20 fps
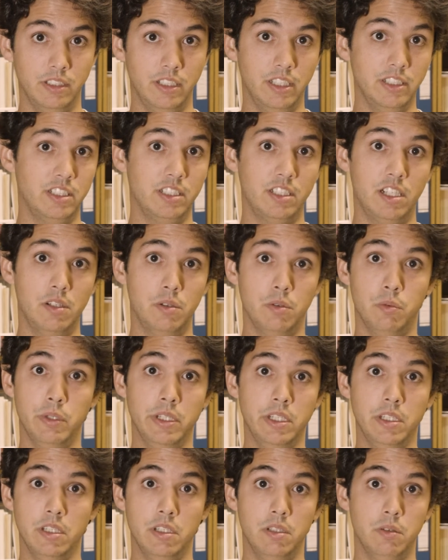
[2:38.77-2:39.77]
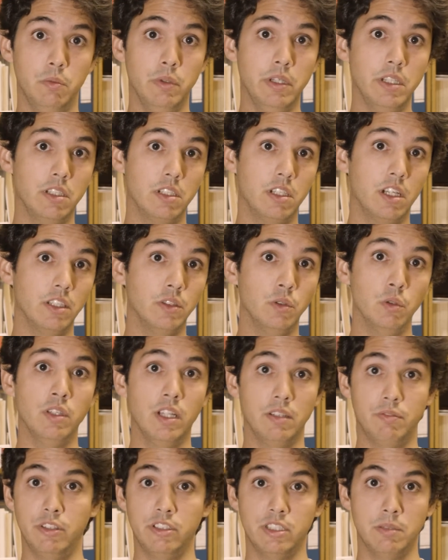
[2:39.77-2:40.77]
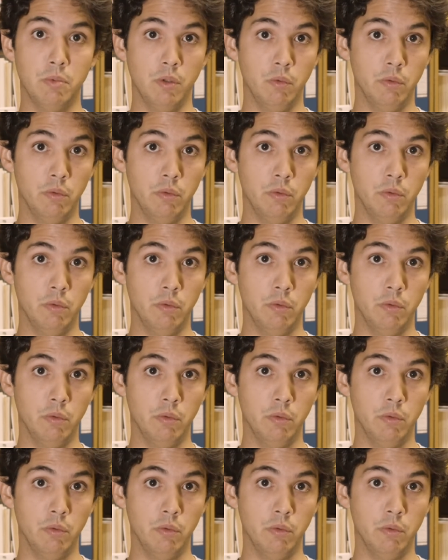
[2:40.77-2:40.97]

That's how we can do that, for example,